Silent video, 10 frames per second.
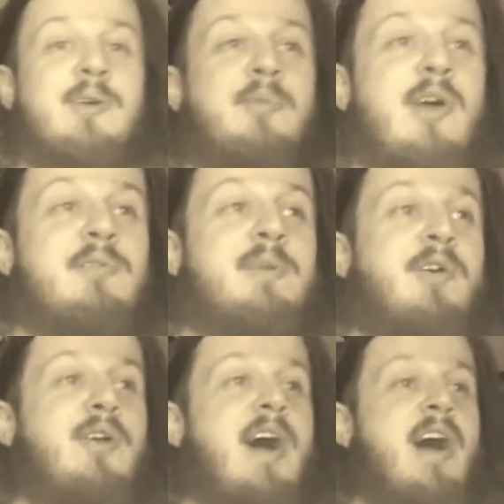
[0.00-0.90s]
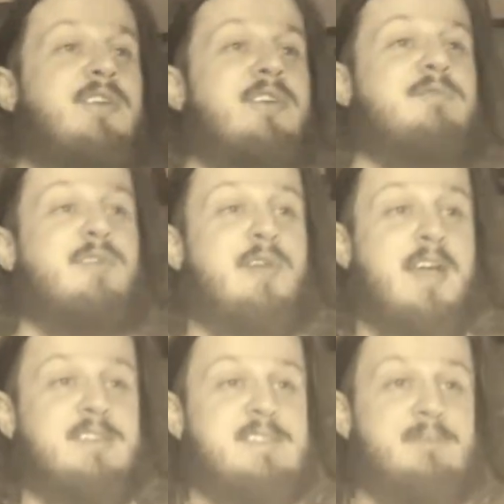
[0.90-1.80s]
probably about 100 of the
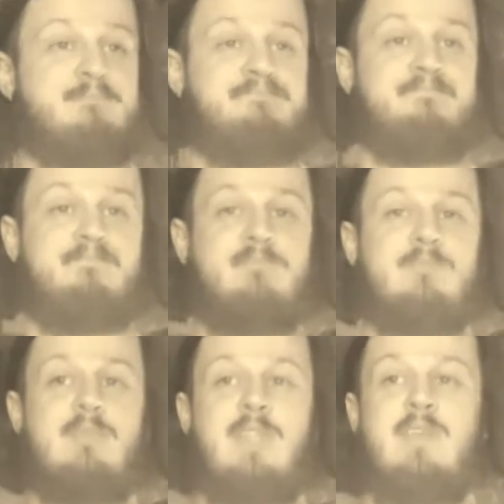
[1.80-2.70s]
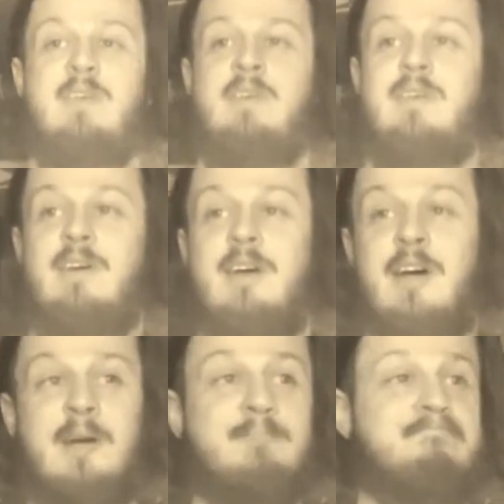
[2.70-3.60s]
things.
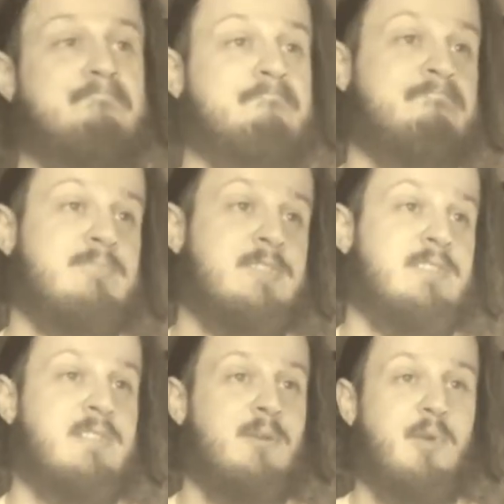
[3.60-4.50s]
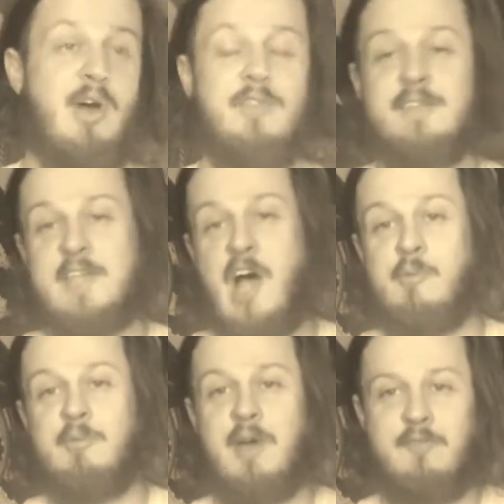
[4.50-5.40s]
But on this
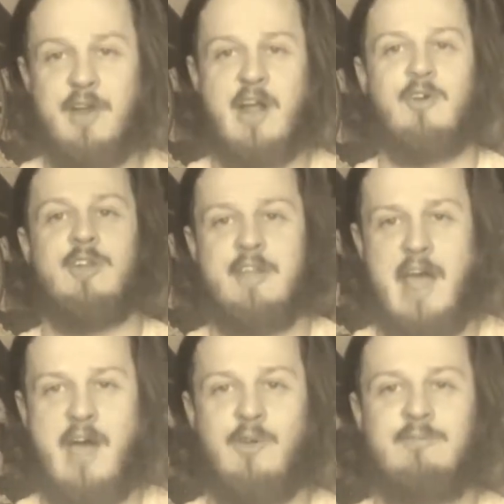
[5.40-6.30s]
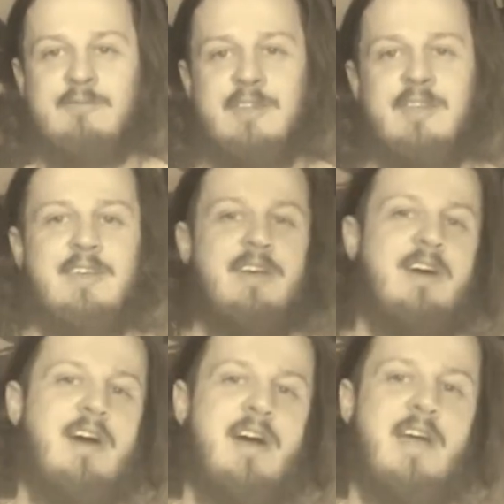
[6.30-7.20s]
album, I've narrowed it down.
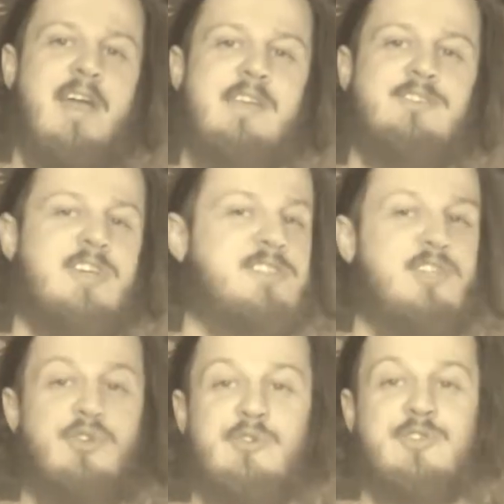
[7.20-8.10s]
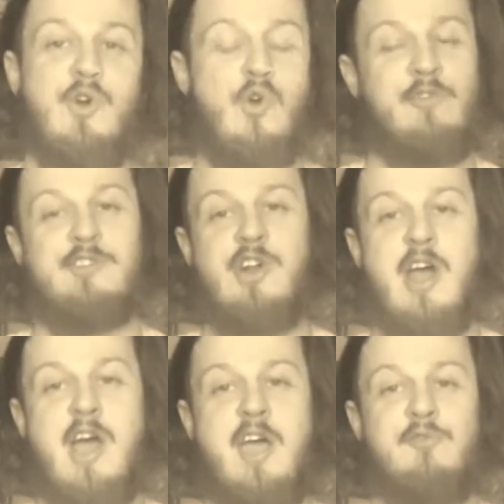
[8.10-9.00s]
I just use
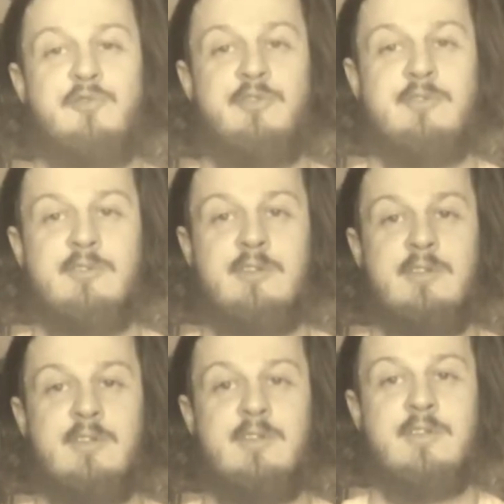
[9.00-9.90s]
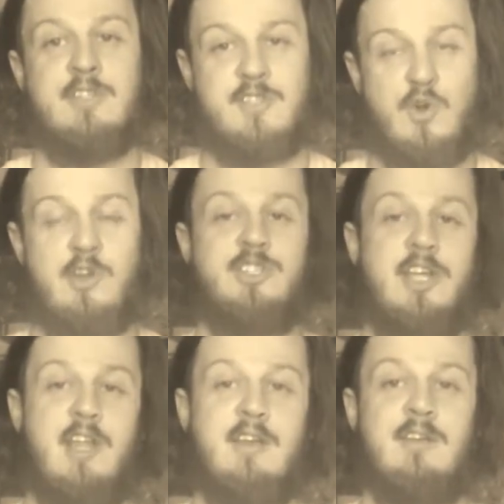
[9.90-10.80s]
overdrive,
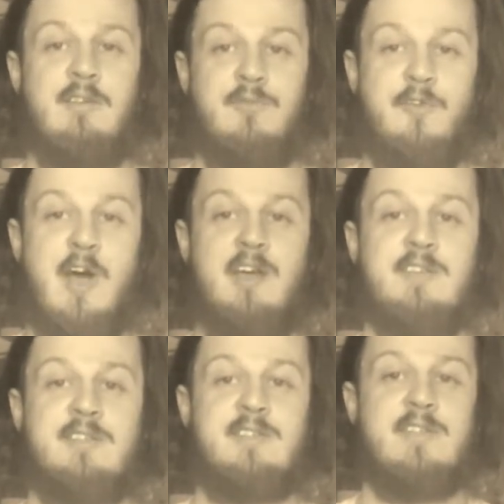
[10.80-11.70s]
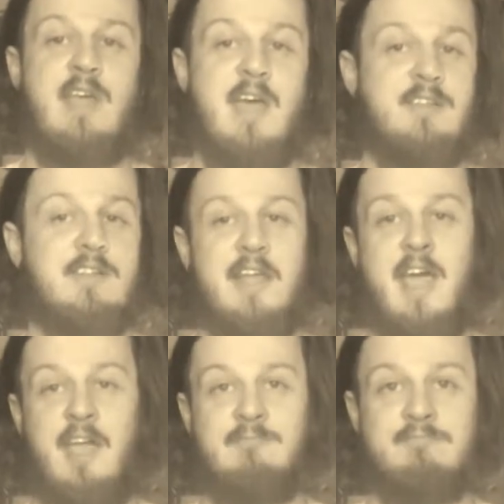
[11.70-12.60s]
distortion, fuzz, and
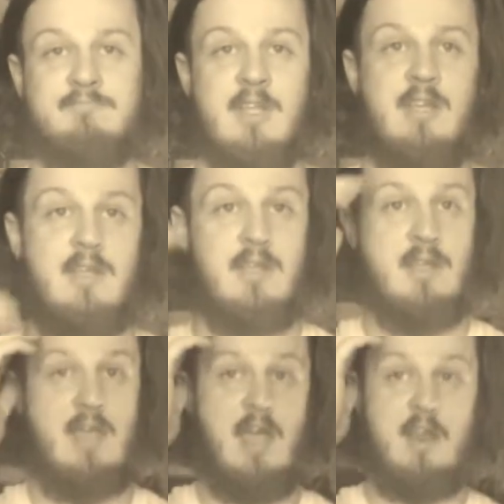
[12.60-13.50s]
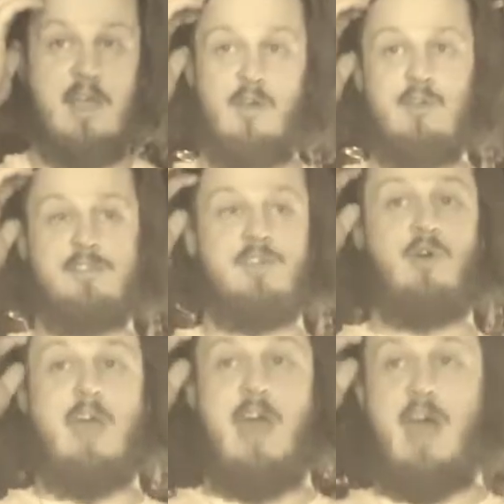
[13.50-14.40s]
delay. And I
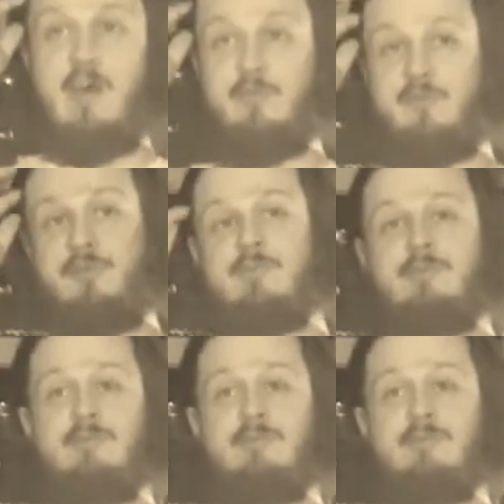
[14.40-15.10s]
also have